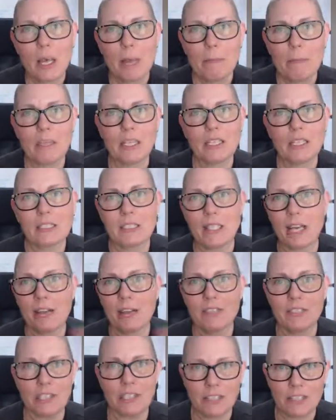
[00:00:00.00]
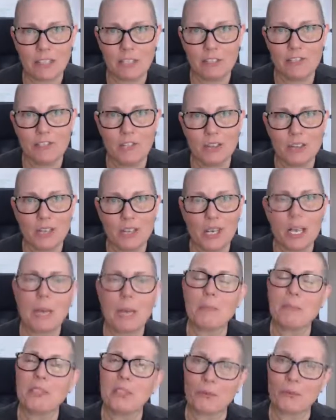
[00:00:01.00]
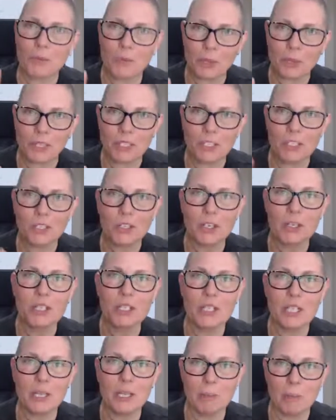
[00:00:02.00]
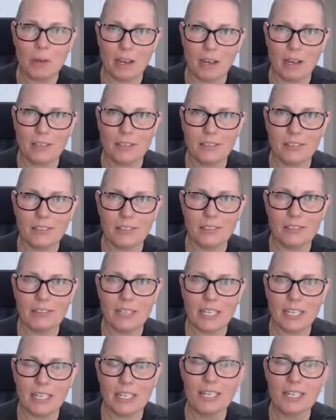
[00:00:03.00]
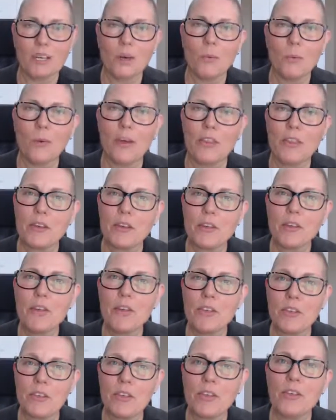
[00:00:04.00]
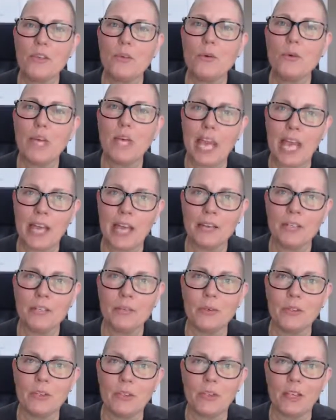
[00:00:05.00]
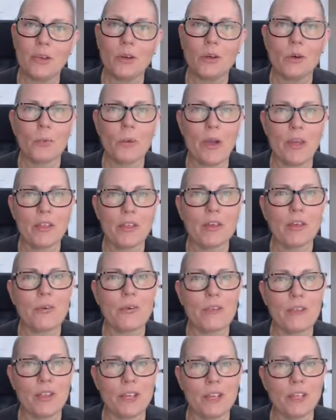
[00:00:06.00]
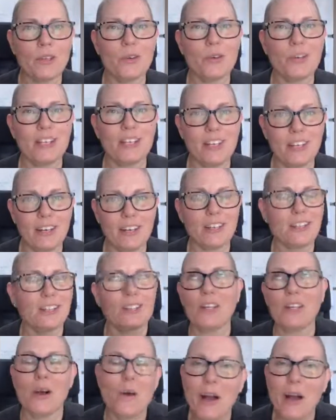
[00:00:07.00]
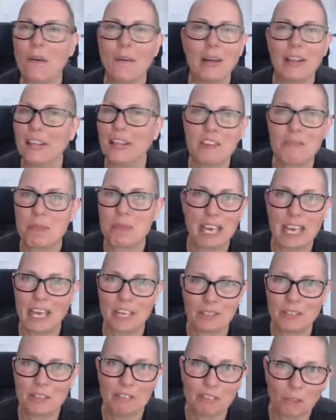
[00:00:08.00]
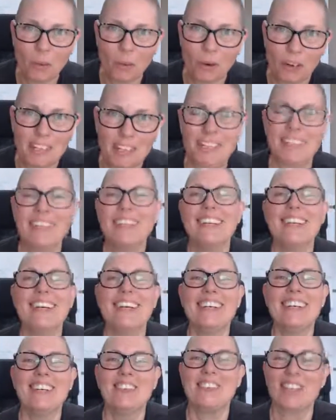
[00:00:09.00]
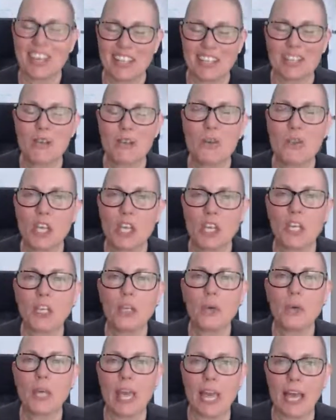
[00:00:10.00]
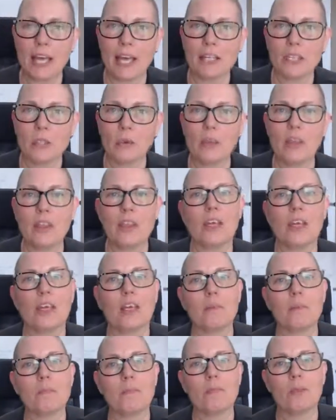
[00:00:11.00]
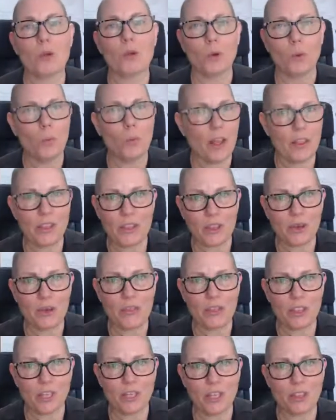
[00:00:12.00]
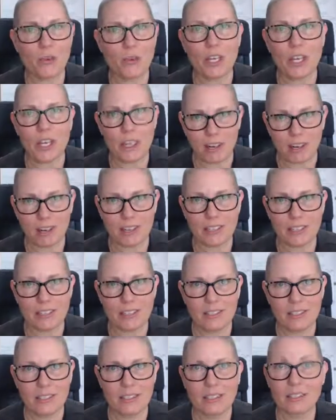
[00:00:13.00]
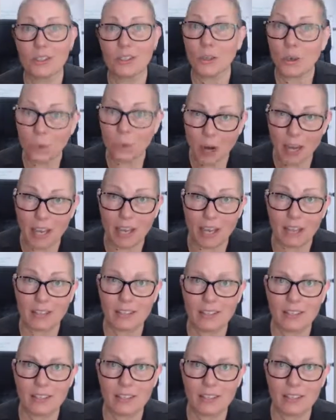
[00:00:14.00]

Because I've said this a few times, it really starts in the mind, right? Whether you think you can do a thing or whether you think you cannot. You know how I love my Henry Ford. Whether you think you can do a thing or whether you think you cannot, you're right.